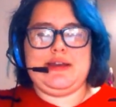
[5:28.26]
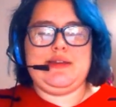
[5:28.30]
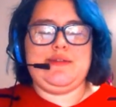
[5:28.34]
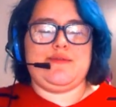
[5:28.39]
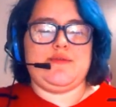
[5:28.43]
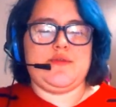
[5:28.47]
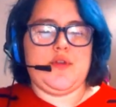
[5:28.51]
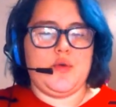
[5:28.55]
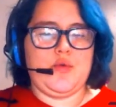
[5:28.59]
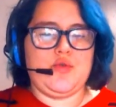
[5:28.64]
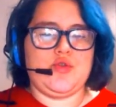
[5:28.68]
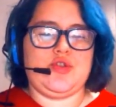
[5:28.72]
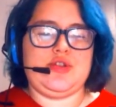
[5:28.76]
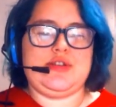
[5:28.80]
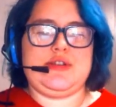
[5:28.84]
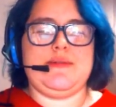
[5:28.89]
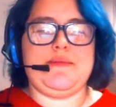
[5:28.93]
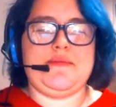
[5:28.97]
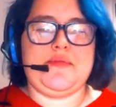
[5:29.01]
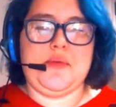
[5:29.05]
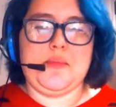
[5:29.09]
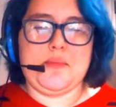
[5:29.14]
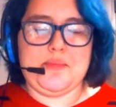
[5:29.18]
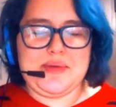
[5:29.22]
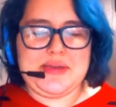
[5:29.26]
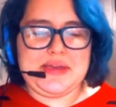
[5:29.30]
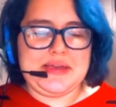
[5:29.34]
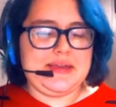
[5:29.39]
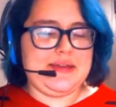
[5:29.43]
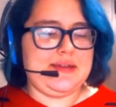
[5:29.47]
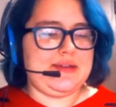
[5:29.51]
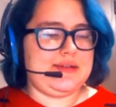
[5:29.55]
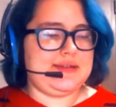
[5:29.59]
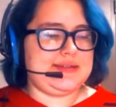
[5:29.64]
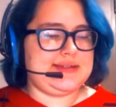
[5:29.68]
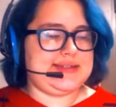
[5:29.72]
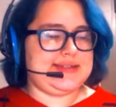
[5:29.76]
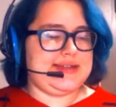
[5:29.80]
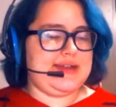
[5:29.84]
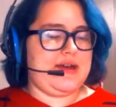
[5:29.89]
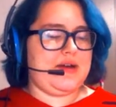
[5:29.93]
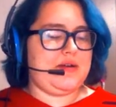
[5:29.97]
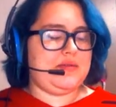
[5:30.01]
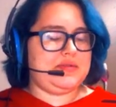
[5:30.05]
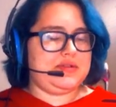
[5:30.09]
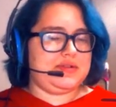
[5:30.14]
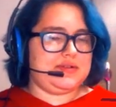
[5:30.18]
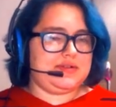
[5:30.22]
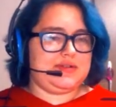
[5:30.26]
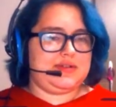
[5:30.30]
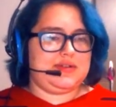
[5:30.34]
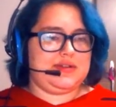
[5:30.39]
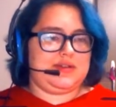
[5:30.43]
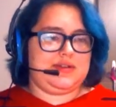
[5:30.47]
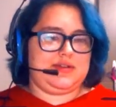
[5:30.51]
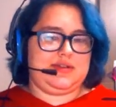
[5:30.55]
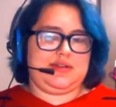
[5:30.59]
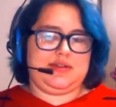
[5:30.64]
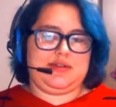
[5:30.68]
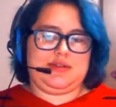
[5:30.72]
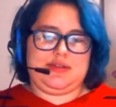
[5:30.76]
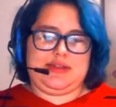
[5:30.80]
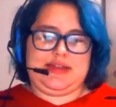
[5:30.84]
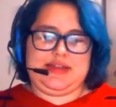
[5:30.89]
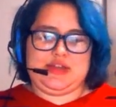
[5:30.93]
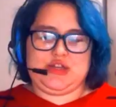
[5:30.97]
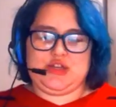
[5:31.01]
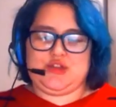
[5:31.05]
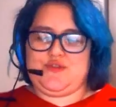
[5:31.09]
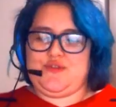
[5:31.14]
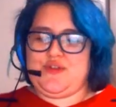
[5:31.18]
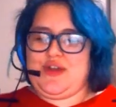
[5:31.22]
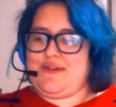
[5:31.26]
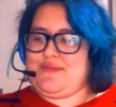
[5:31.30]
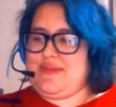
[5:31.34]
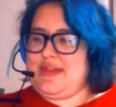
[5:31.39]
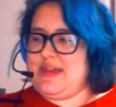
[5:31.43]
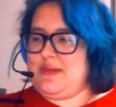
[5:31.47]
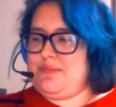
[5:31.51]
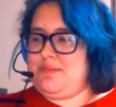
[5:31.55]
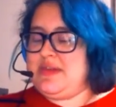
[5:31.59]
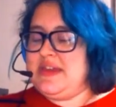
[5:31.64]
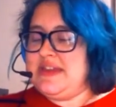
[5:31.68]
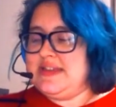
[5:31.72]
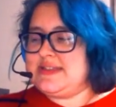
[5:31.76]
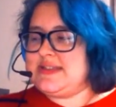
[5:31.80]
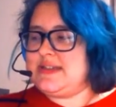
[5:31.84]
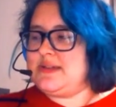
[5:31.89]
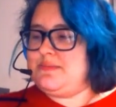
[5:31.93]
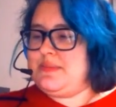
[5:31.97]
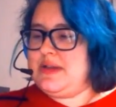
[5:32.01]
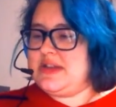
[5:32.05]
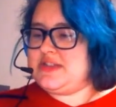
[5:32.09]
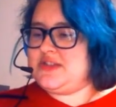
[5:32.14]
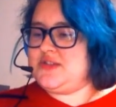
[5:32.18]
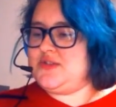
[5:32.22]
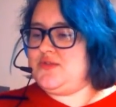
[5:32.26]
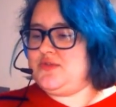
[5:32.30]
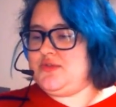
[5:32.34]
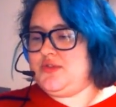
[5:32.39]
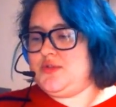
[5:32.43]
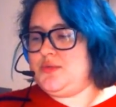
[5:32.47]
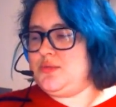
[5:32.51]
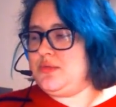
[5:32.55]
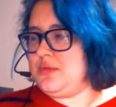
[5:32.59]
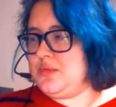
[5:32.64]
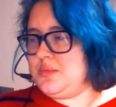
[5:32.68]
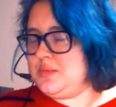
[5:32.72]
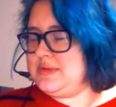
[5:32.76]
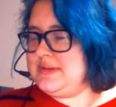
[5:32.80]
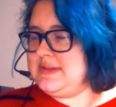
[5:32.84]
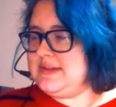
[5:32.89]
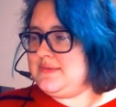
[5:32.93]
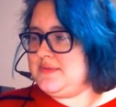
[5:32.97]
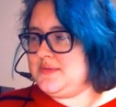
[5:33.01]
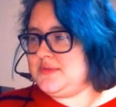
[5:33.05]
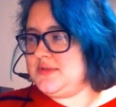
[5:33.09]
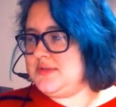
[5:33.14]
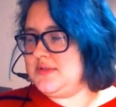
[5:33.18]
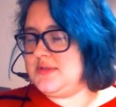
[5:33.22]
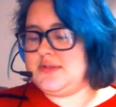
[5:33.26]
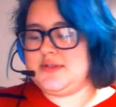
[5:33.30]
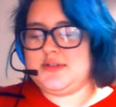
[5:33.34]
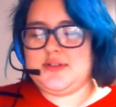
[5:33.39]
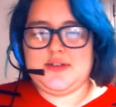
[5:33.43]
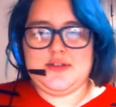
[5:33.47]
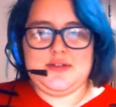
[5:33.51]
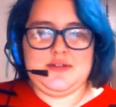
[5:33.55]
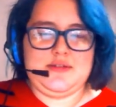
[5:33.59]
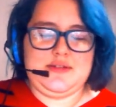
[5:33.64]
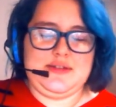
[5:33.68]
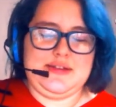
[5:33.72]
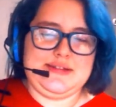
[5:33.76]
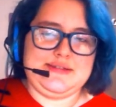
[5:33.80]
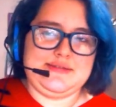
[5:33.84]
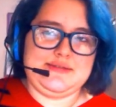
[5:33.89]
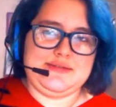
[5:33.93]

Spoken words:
notion of the B sound. Like, cause you have like Pita Pettigrew or whatever, and